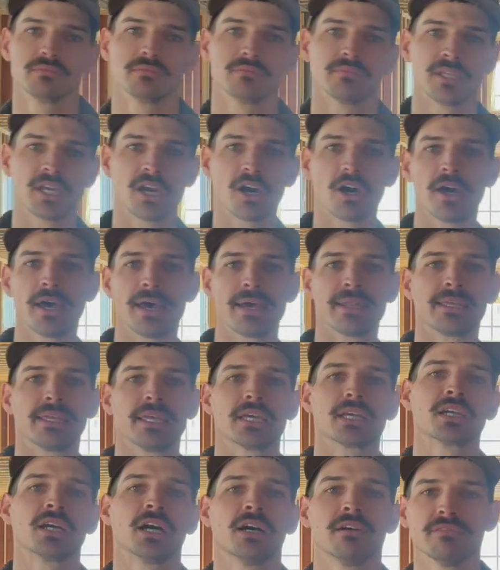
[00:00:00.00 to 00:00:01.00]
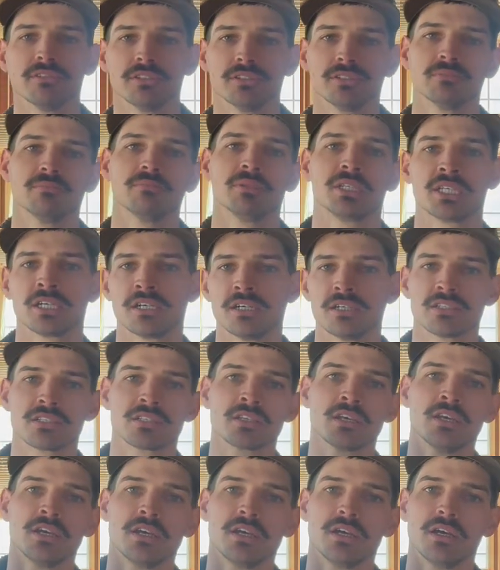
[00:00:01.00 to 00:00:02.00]
They all had to get covered because
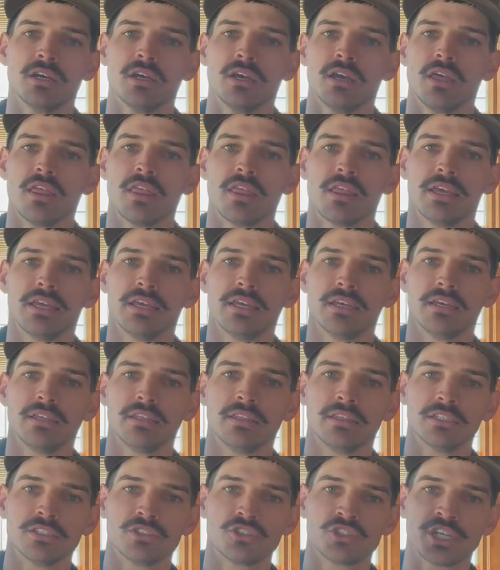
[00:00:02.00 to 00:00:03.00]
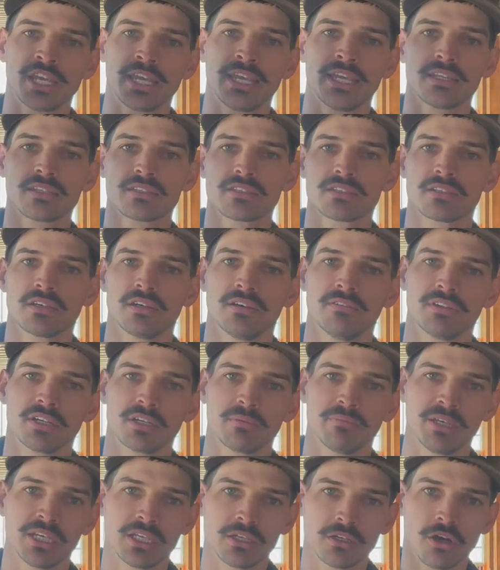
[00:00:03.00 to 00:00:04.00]
the chance of there
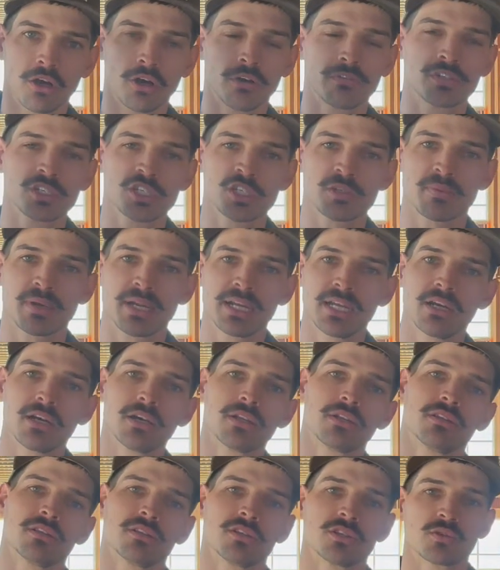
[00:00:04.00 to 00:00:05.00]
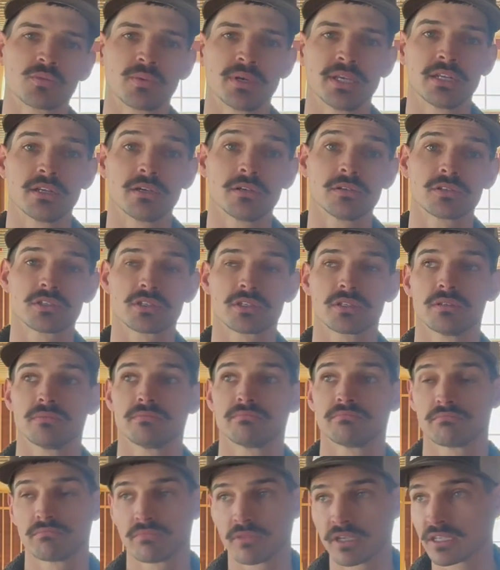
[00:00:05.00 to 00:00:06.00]
being overspray onto those windows
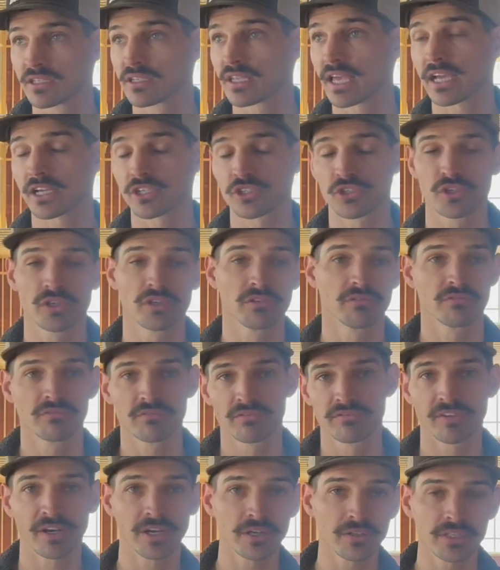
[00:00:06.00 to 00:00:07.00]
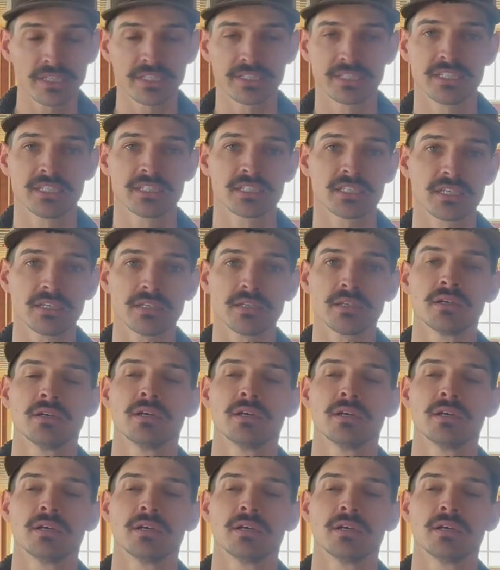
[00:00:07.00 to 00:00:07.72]
is actually fairly decent,